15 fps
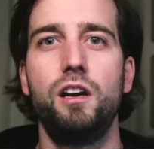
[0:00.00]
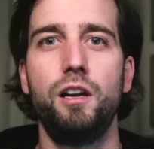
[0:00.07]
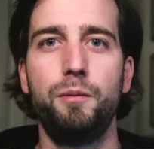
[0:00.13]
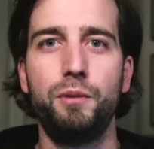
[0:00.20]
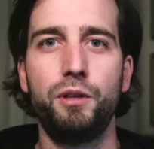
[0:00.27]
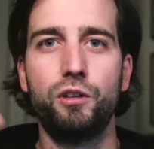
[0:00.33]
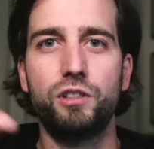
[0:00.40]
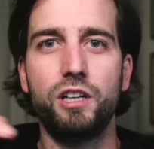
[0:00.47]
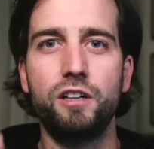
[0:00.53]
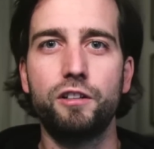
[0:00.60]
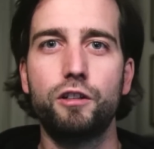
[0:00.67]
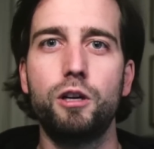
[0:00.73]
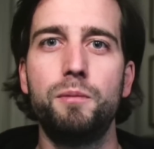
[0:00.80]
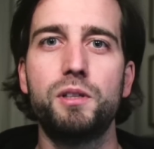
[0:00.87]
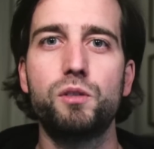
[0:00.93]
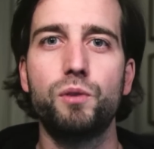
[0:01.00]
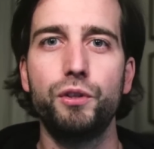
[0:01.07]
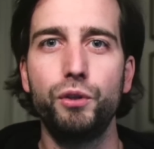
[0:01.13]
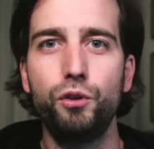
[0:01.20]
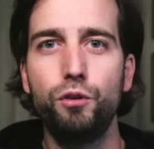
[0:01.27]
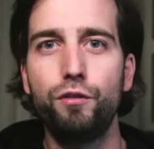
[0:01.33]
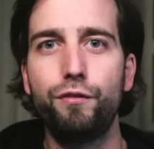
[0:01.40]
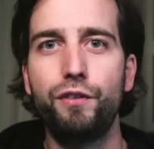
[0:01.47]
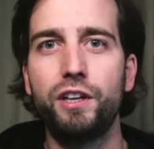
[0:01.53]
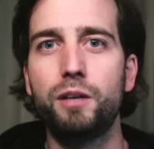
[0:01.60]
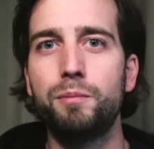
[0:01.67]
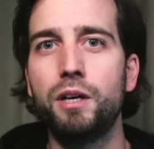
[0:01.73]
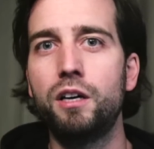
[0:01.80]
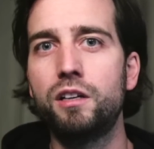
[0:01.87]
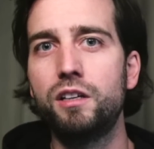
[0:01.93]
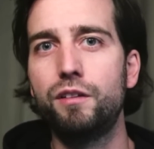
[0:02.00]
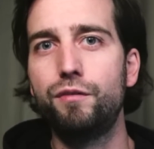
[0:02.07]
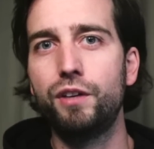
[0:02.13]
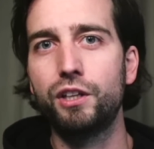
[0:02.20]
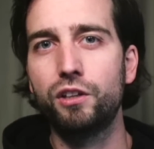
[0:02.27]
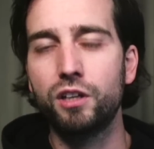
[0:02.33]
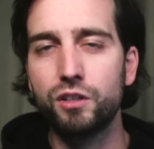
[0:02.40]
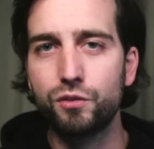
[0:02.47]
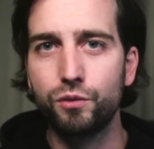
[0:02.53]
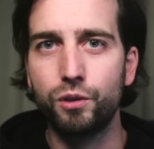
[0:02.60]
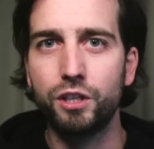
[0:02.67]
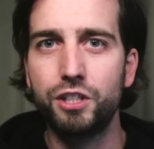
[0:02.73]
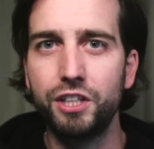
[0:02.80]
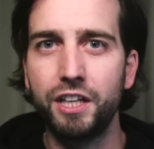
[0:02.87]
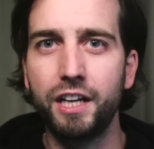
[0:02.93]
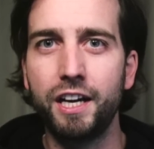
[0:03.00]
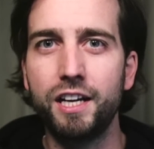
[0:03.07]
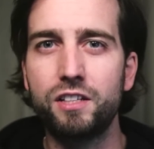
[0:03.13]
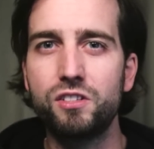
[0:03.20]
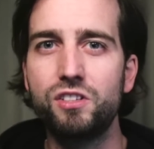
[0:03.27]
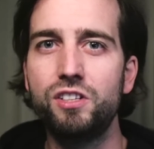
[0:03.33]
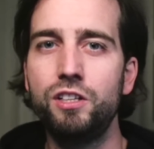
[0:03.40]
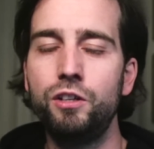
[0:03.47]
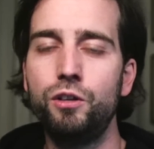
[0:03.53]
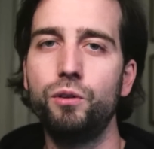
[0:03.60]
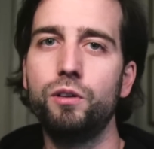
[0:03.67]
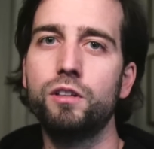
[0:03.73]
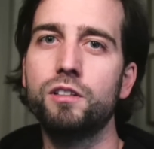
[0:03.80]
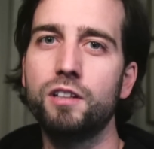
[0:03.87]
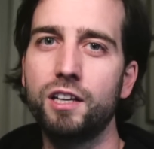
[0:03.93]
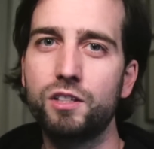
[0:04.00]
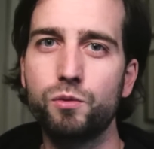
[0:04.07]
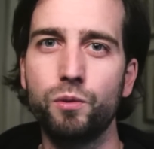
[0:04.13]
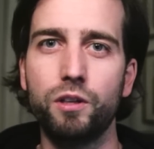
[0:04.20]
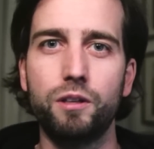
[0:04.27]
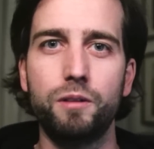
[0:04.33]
Let me know down in comments what you think about it. Thank you guys for watching and see you in the next